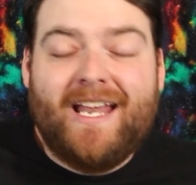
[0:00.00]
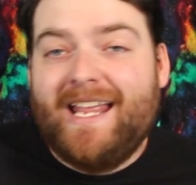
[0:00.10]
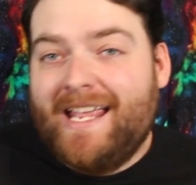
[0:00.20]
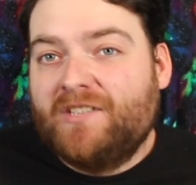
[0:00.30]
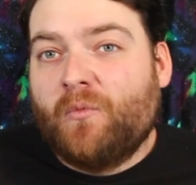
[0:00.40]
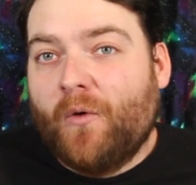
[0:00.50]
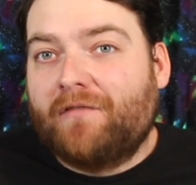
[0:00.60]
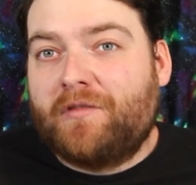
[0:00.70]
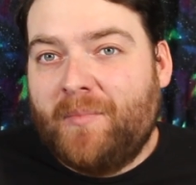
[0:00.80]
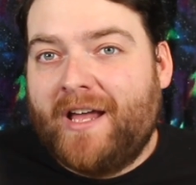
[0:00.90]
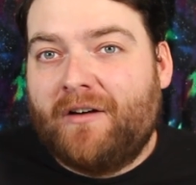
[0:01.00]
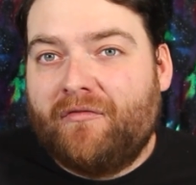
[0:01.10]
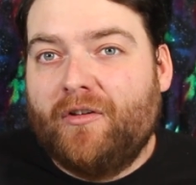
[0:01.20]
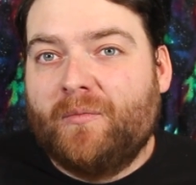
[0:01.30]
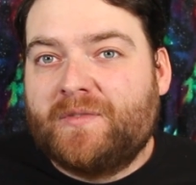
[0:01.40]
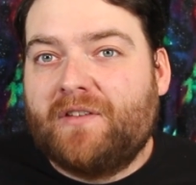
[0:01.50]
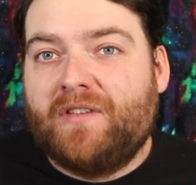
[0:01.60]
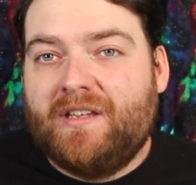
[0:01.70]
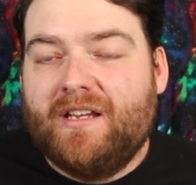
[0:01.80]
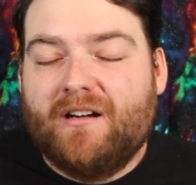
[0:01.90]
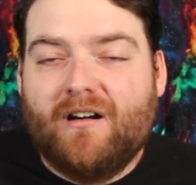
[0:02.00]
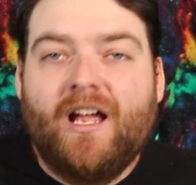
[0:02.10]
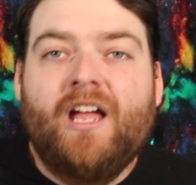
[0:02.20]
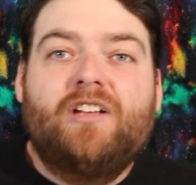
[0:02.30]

It is one of the better films of the year.